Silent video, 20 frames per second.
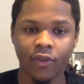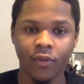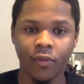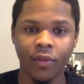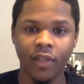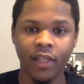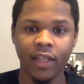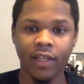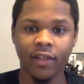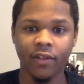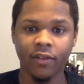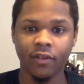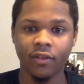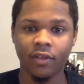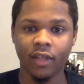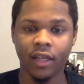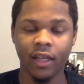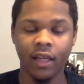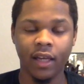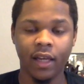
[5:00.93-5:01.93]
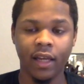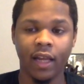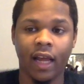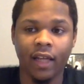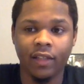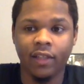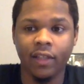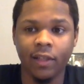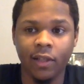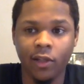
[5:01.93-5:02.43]
20 years? And
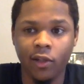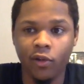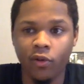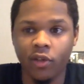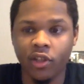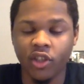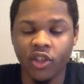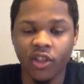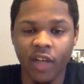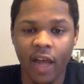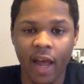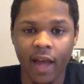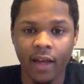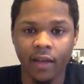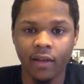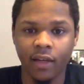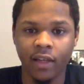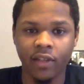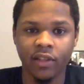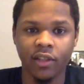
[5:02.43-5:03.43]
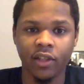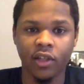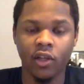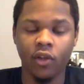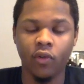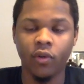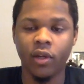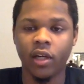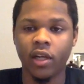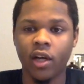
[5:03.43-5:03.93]
that's including Shaq. That's
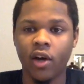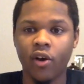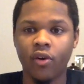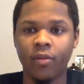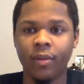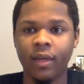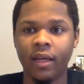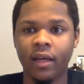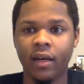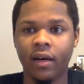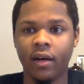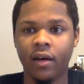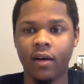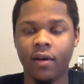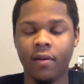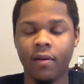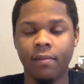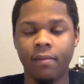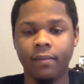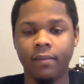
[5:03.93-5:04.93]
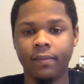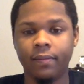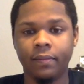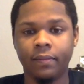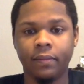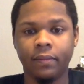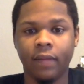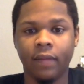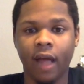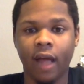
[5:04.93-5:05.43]
including Kobe.
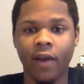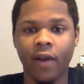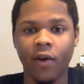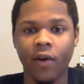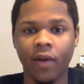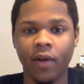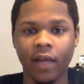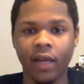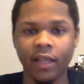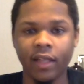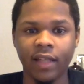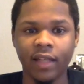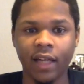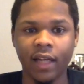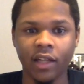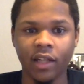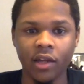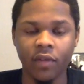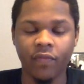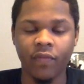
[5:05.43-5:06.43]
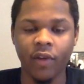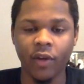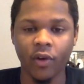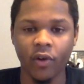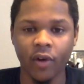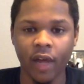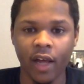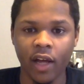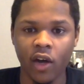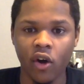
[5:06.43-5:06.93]
I know that he's not the defender
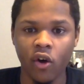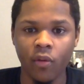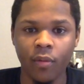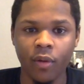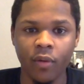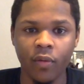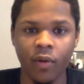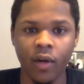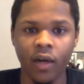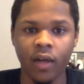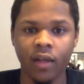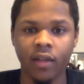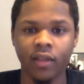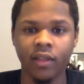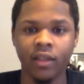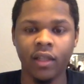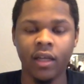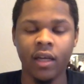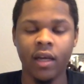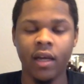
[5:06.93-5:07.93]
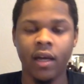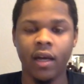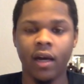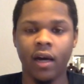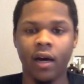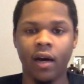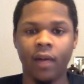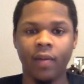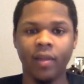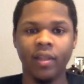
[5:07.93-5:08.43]
that Kobe was.
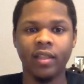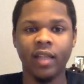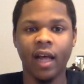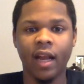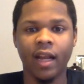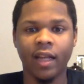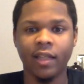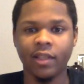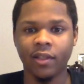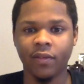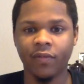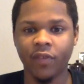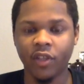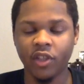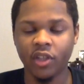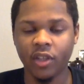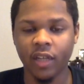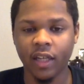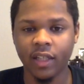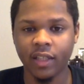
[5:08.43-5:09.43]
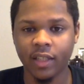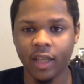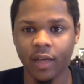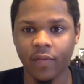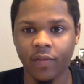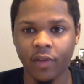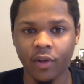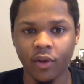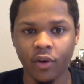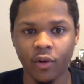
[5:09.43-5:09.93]
He's not as efficient as
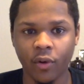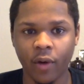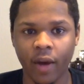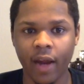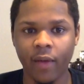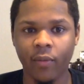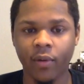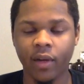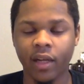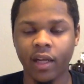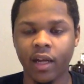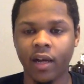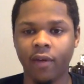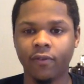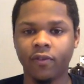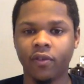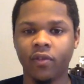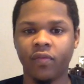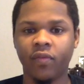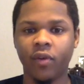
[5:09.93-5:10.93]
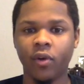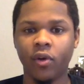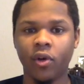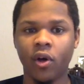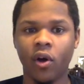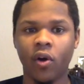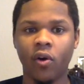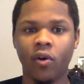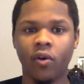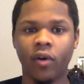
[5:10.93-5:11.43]
Stephen Durant when it comes to field
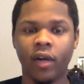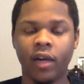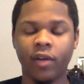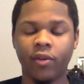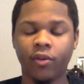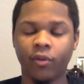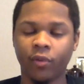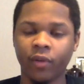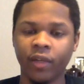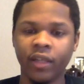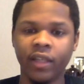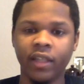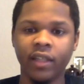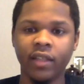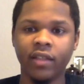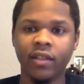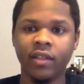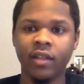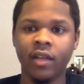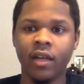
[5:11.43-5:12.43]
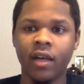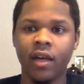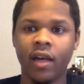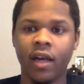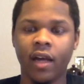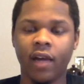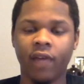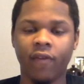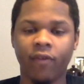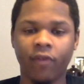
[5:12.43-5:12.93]
goal and threes
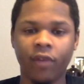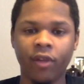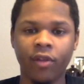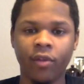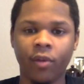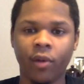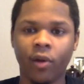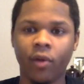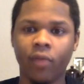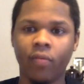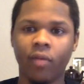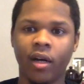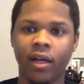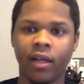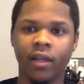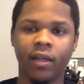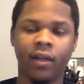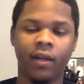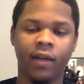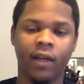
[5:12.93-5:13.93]
and free throw. But